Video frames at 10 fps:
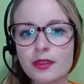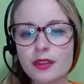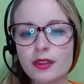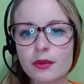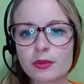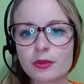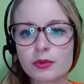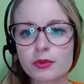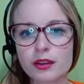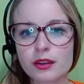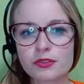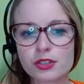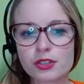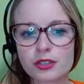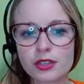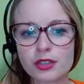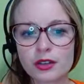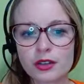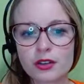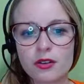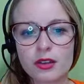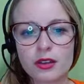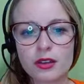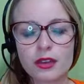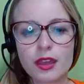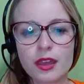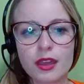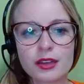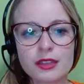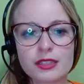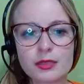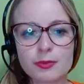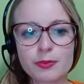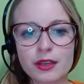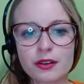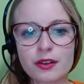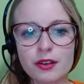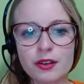that was there just a second ago, and it's disappeared. Oh